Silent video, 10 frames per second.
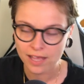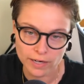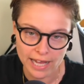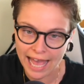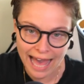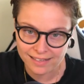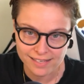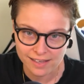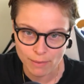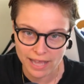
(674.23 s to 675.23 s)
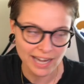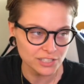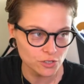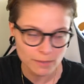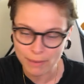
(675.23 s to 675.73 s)
I had to take it back. I
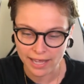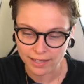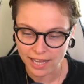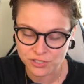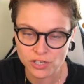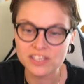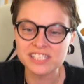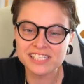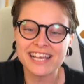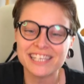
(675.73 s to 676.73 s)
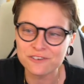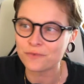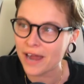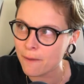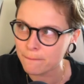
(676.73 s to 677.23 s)
took it back. I took the second
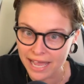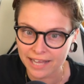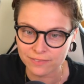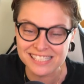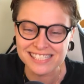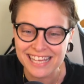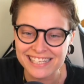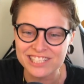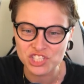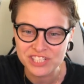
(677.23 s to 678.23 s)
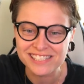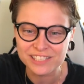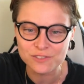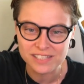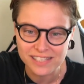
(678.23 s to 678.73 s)
RAM back, the second G
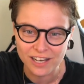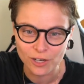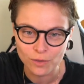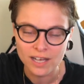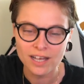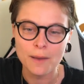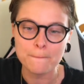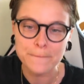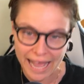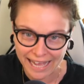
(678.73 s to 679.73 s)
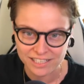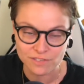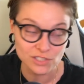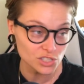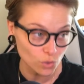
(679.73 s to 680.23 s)
Skills Neo back
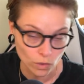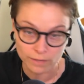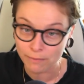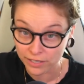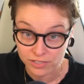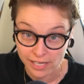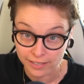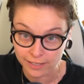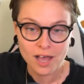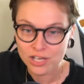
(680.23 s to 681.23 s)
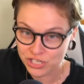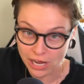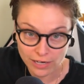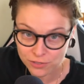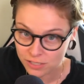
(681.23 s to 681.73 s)
to the store Micro Center.
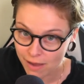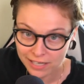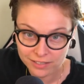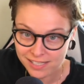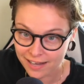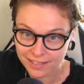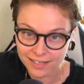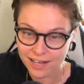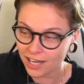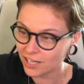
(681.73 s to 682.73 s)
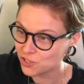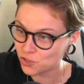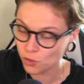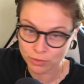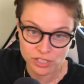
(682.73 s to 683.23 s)
Shout out to Micro Center. Uh,
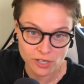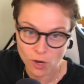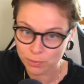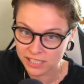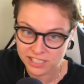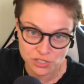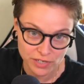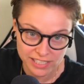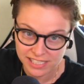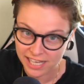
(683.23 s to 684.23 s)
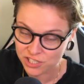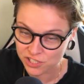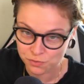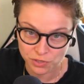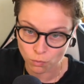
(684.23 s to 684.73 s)
super dope, easy
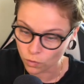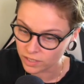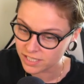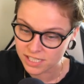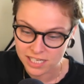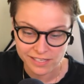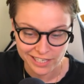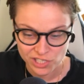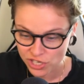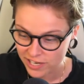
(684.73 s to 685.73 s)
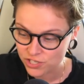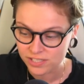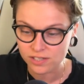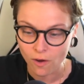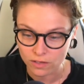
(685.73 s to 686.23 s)
transactions with the warranty, the
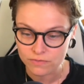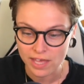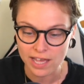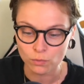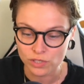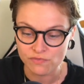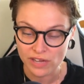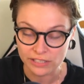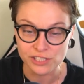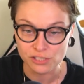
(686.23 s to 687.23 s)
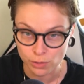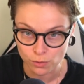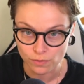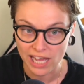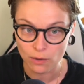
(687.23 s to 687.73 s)
exchanges, all of that was very
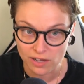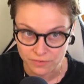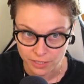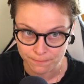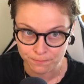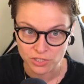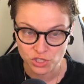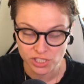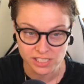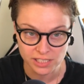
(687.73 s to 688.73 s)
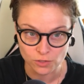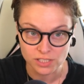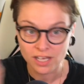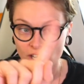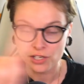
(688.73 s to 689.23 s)
smooth. However, G
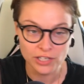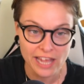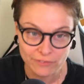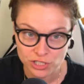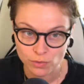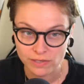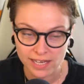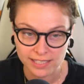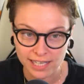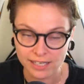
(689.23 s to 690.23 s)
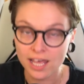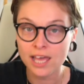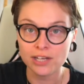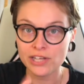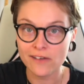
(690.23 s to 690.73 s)
Skills, never doing that again.
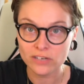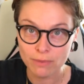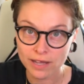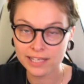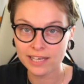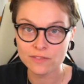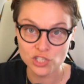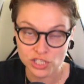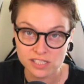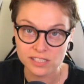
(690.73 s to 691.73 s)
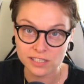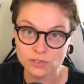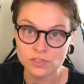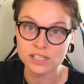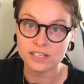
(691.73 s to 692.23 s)
Never buying the G
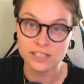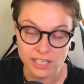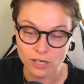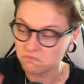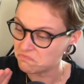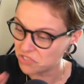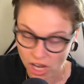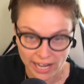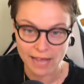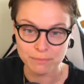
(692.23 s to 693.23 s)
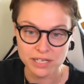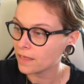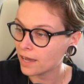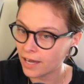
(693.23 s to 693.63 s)
Skills Neo. Not happening.